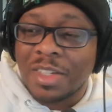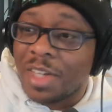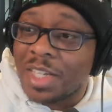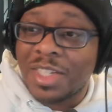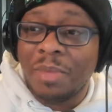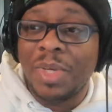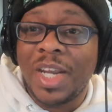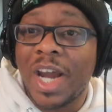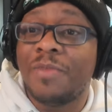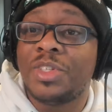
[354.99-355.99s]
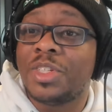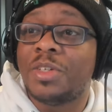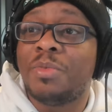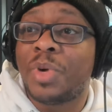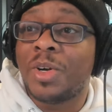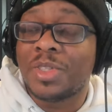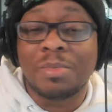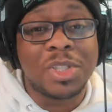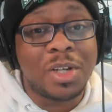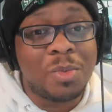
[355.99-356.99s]
Yes, they beat every single person,
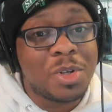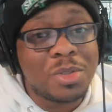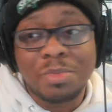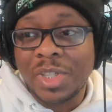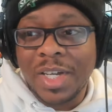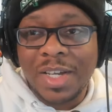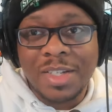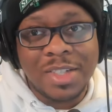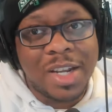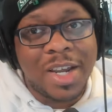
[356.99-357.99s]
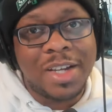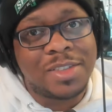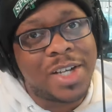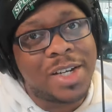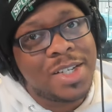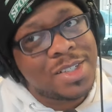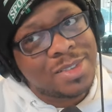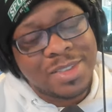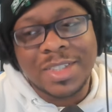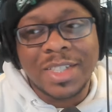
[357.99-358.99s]
but there were some plays that, hey, like,
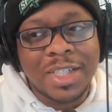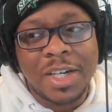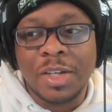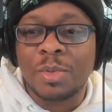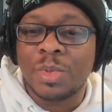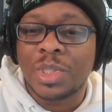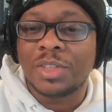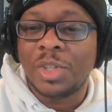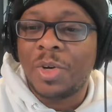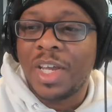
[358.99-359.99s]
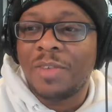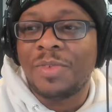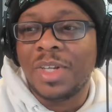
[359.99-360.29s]
it was a little iffy